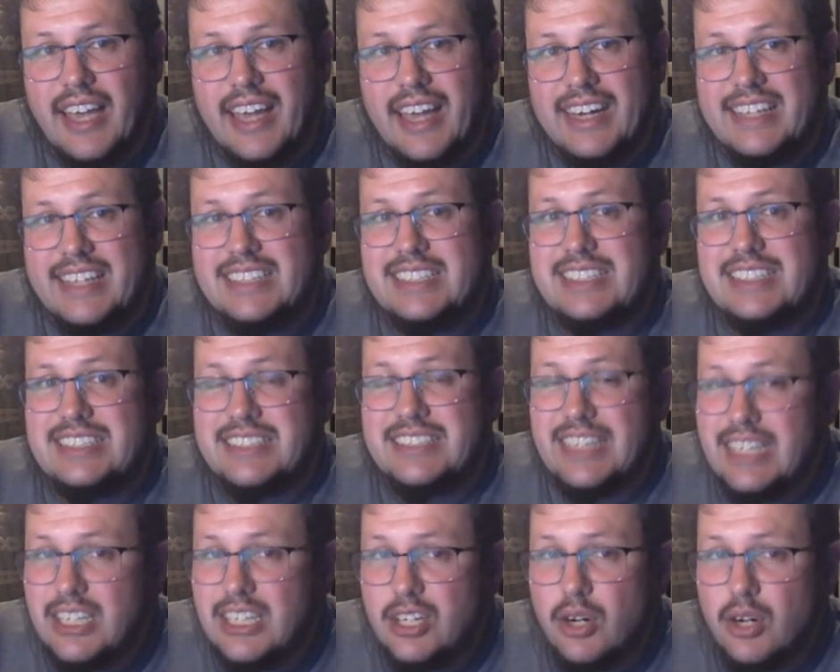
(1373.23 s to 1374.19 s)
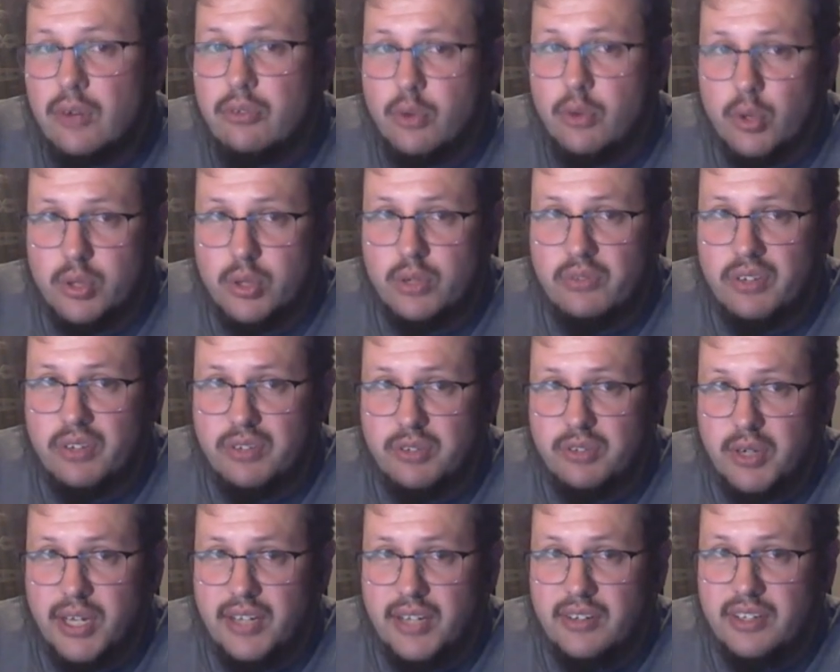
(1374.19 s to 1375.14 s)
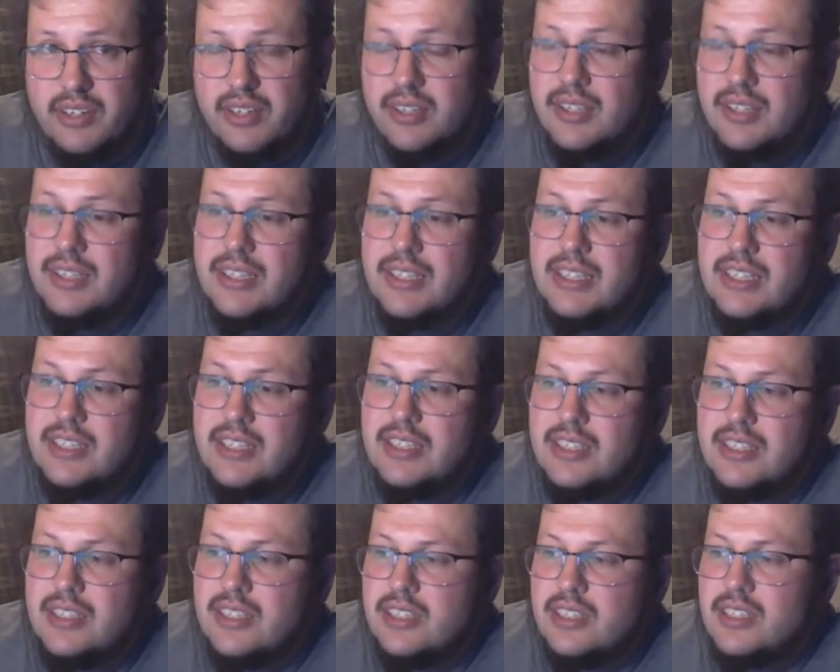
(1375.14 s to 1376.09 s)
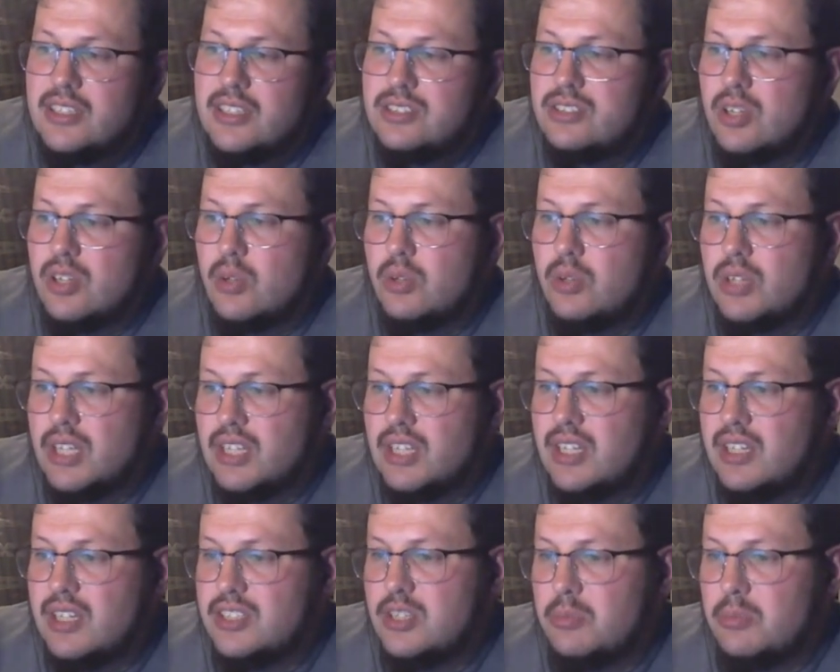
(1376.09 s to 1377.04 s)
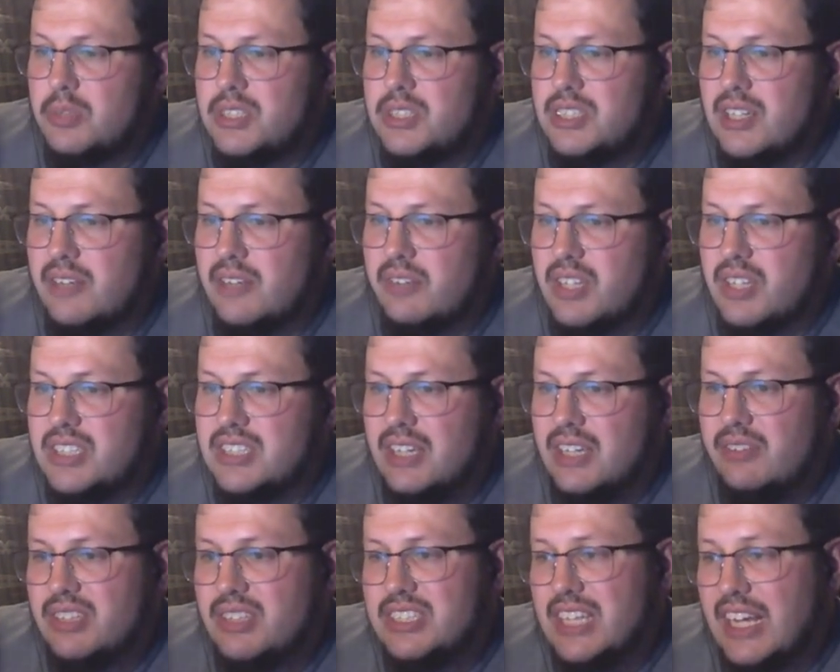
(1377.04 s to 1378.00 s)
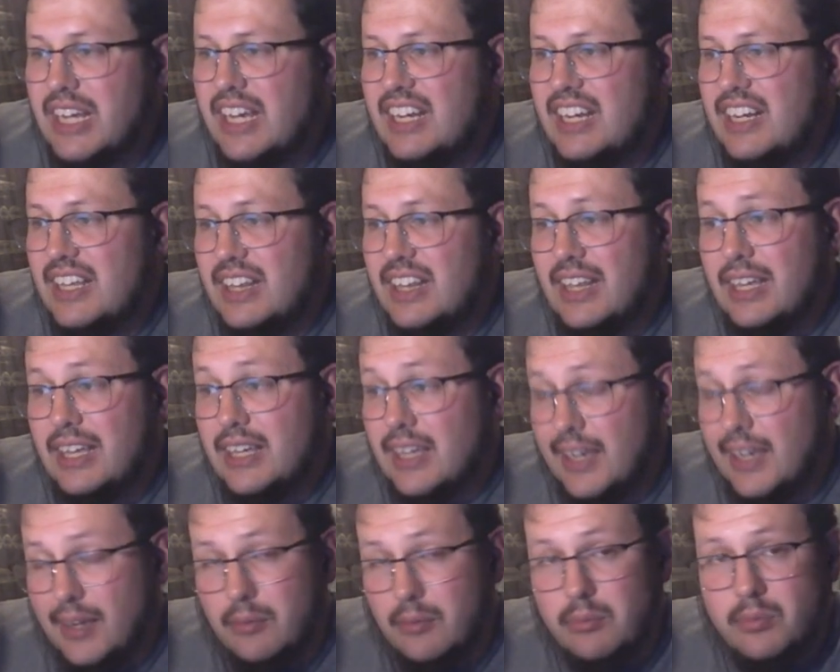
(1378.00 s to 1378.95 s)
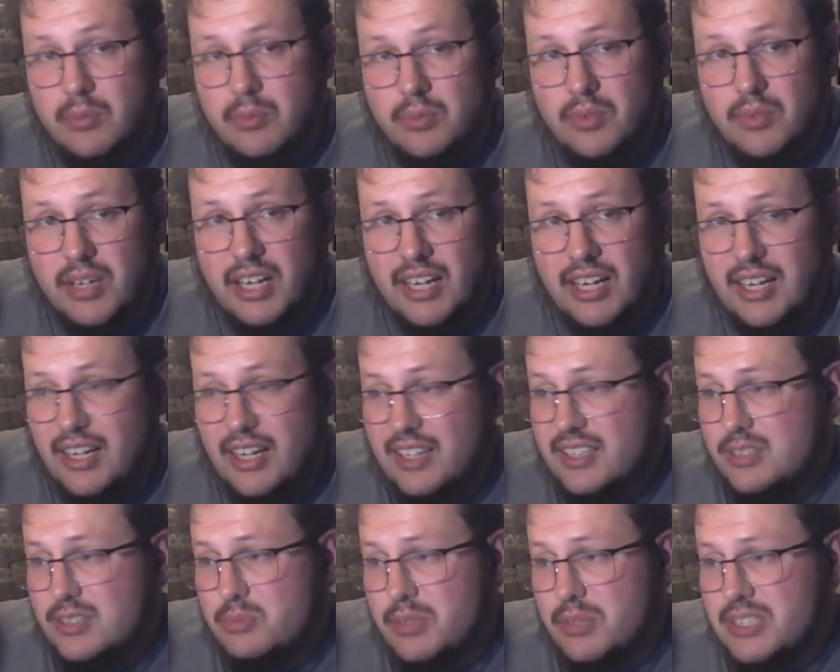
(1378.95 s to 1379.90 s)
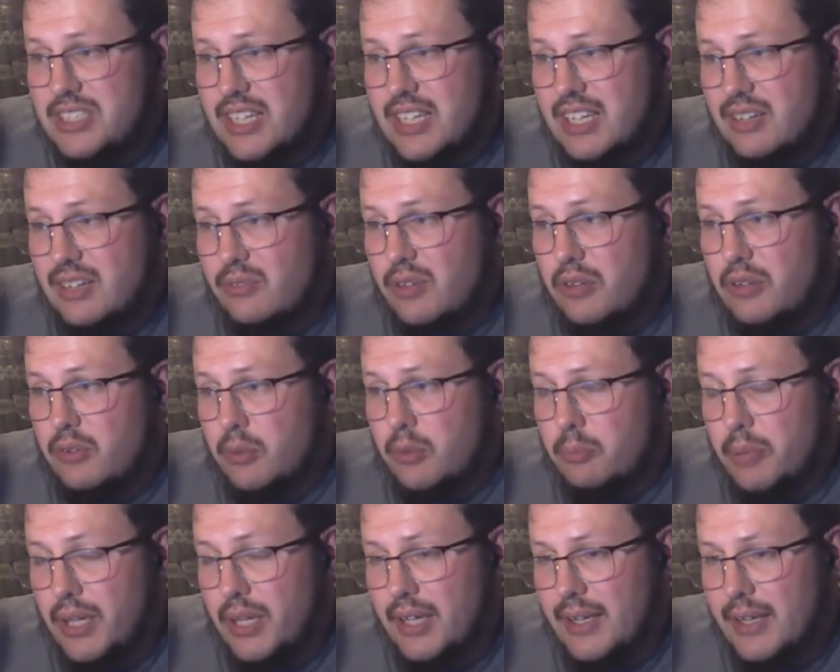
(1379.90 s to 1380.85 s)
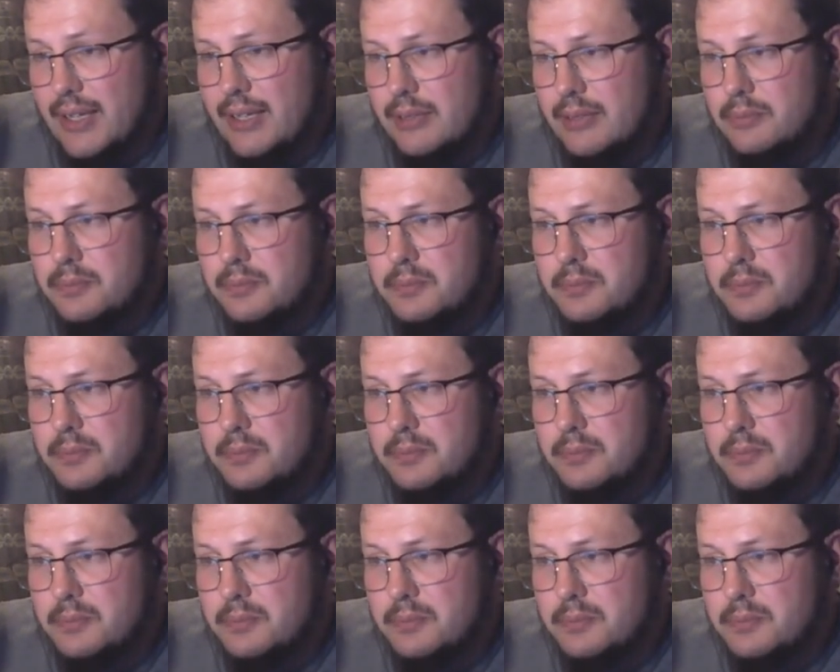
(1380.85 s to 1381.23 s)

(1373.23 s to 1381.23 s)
And he's a senior 4th or 5th rounder. So it should be significant savings. And I like him. He's my second favorite pick.